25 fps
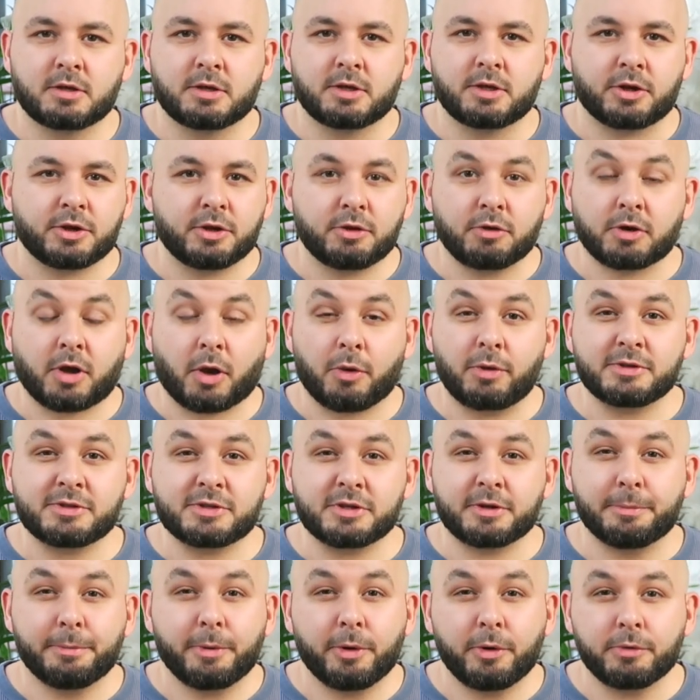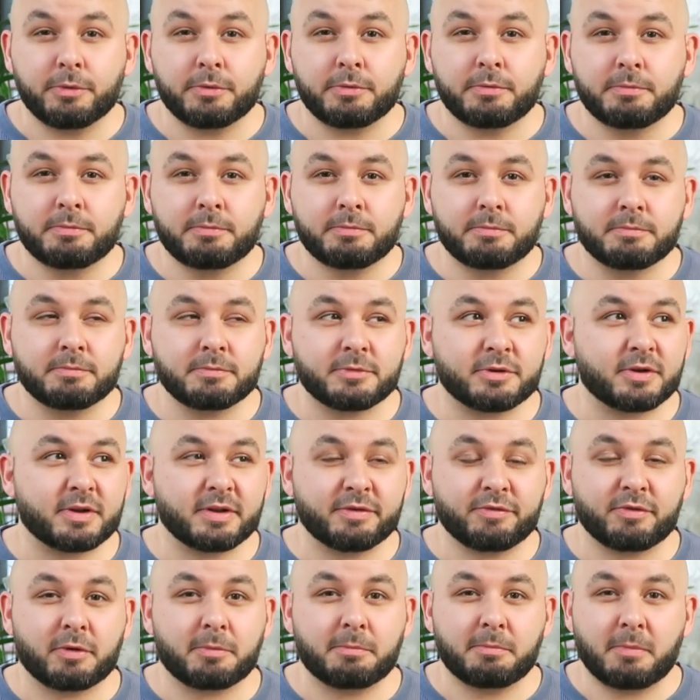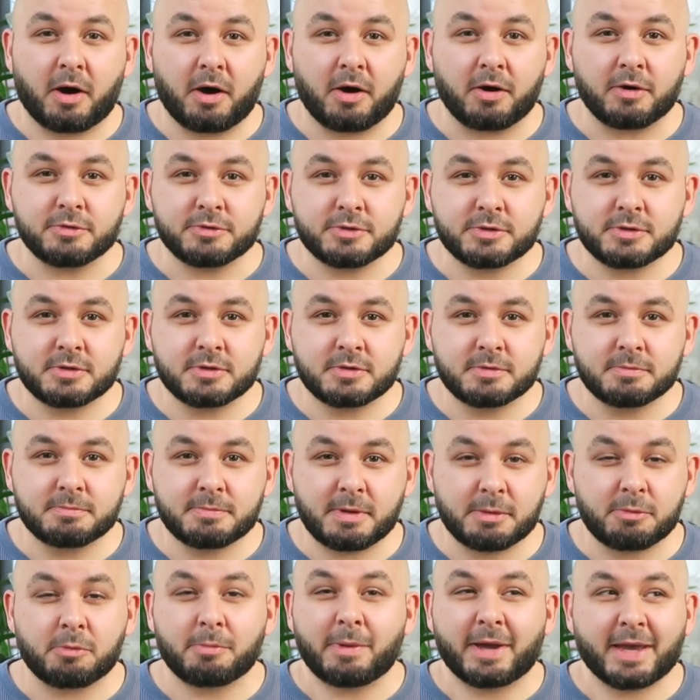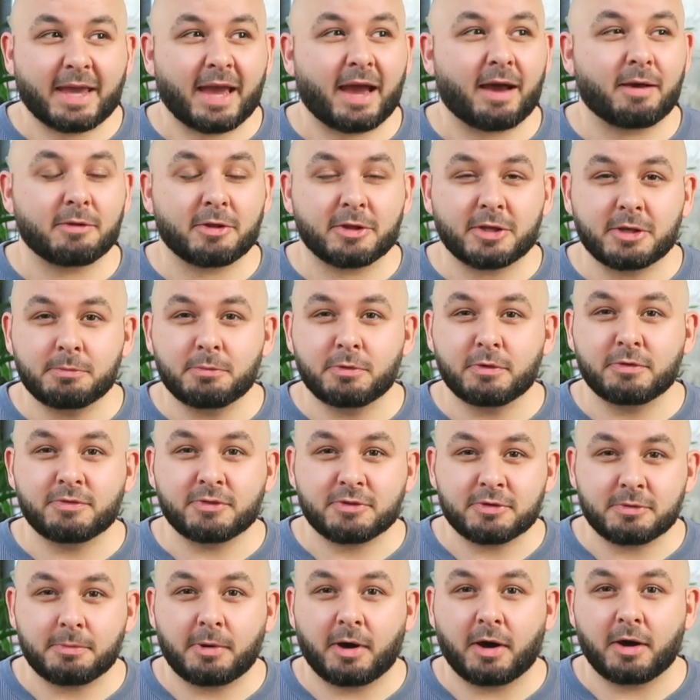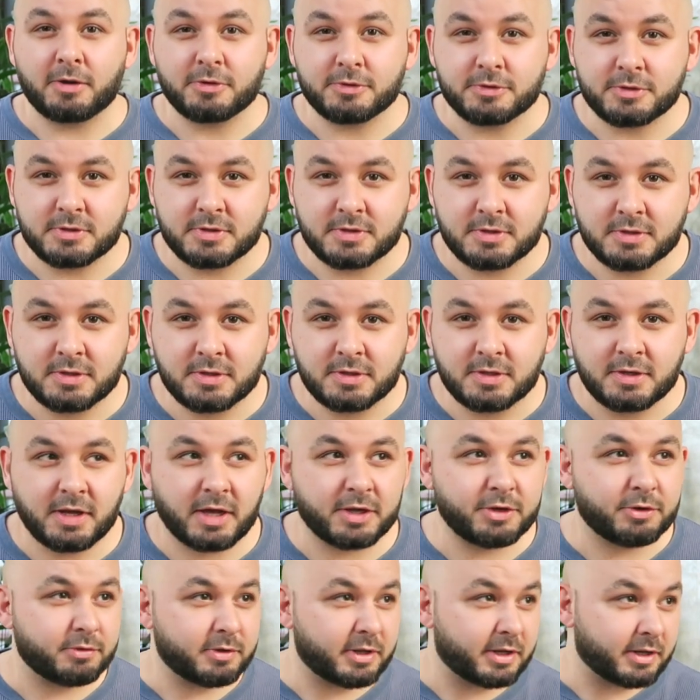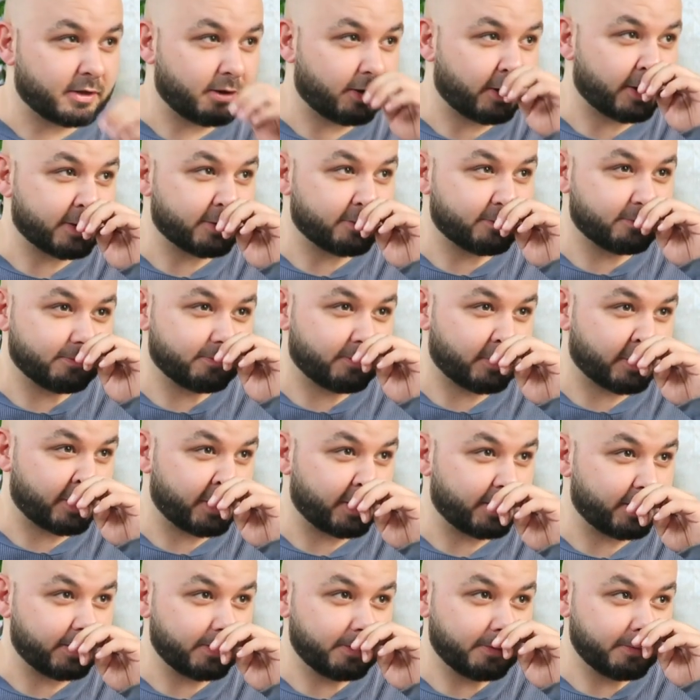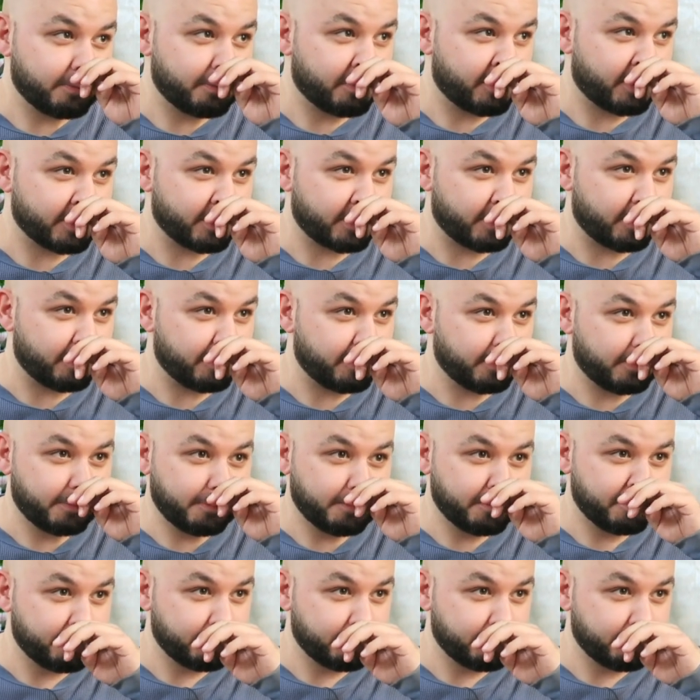You know, you're not going to the moon. You're not living on Mars. People make out like you're moving to Mars and you need like fucking, I don't know,